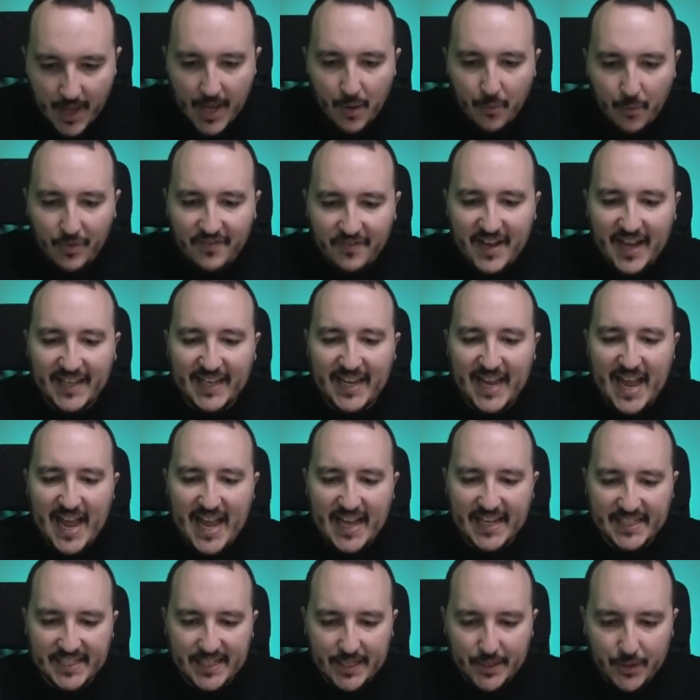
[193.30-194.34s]
We've got
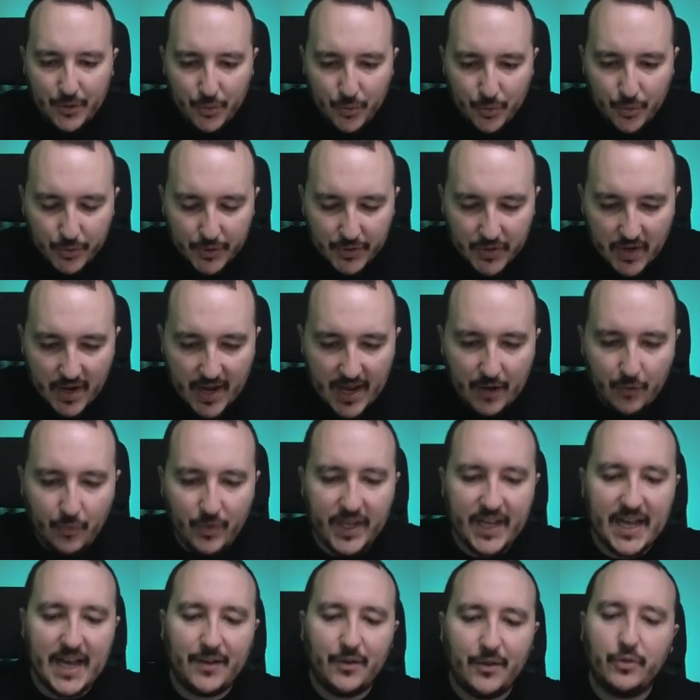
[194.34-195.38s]
execute and we
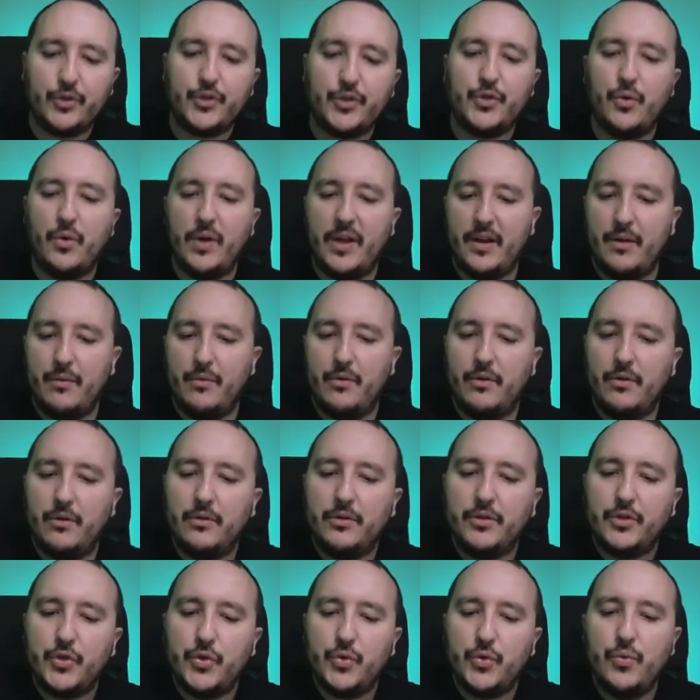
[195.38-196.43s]
got also
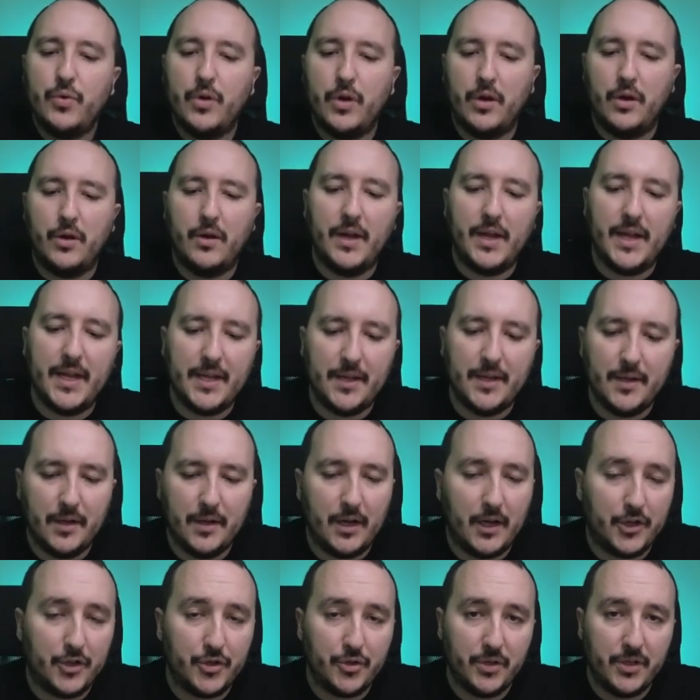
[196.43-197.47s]
error to uh, eh,
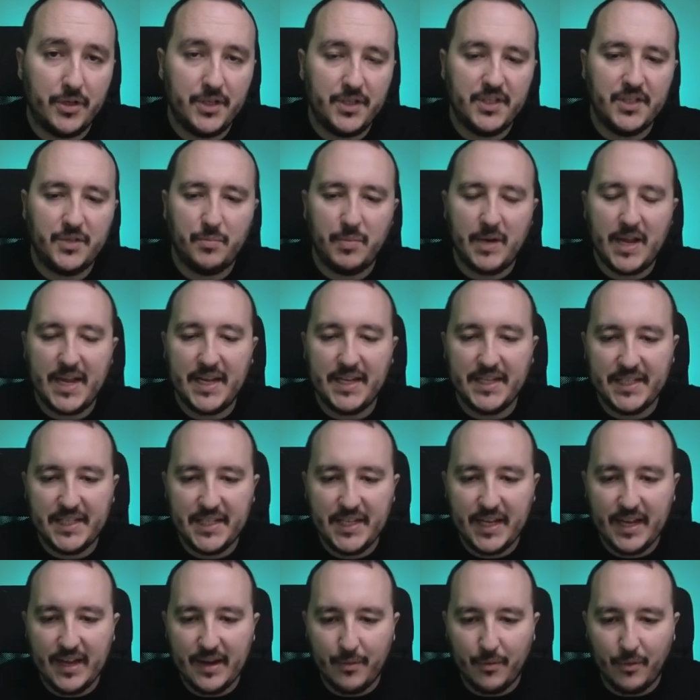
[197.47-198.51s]
actually display
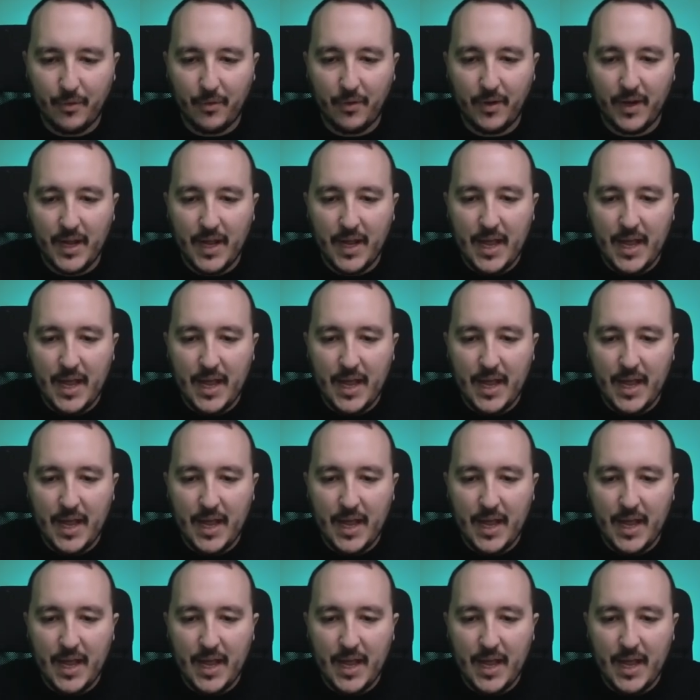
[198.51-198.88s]
the error.